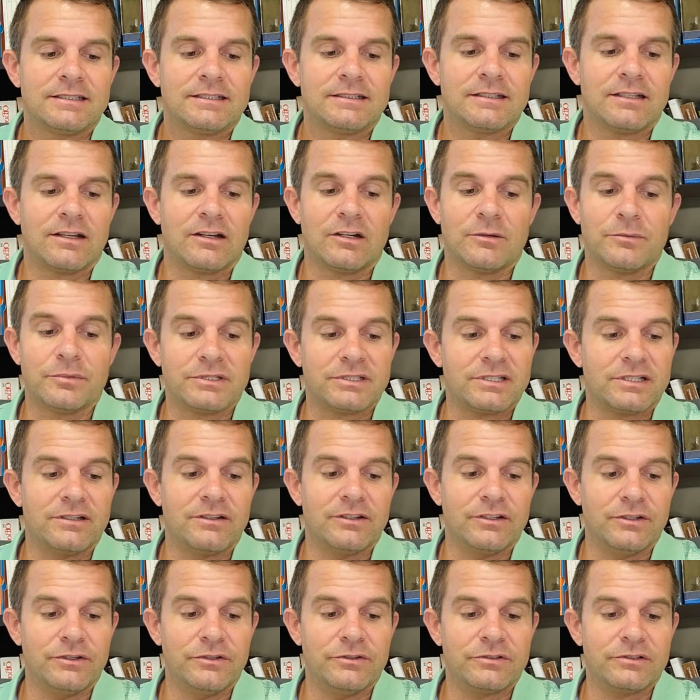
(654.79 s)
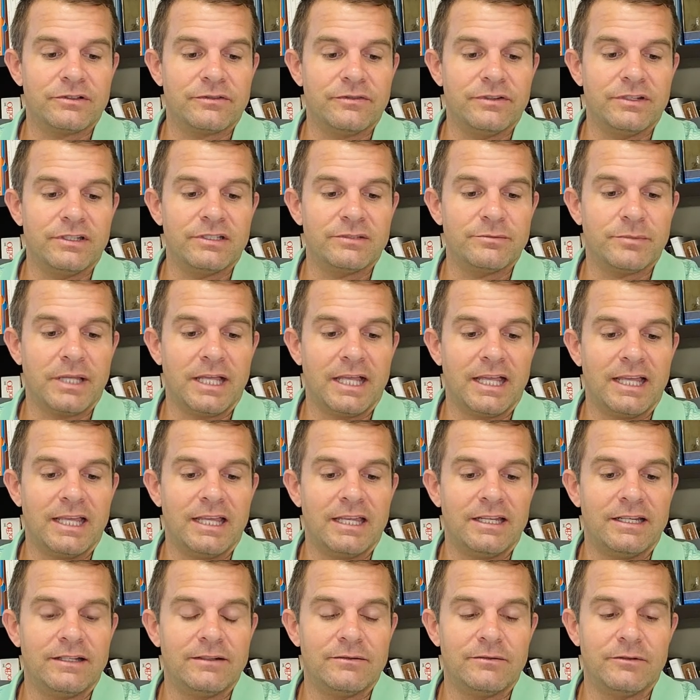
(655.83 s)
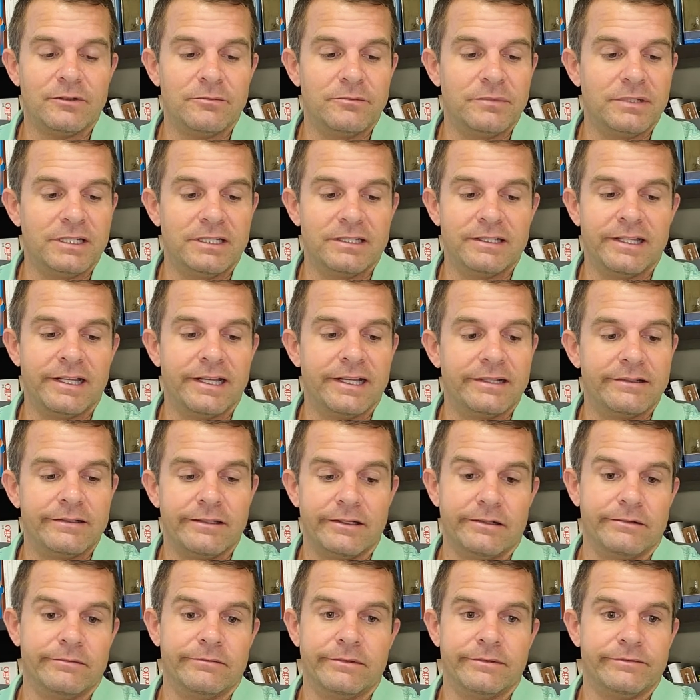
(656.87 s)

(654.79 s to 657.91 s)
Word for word: 100% of the user fees paid would mean that, you know,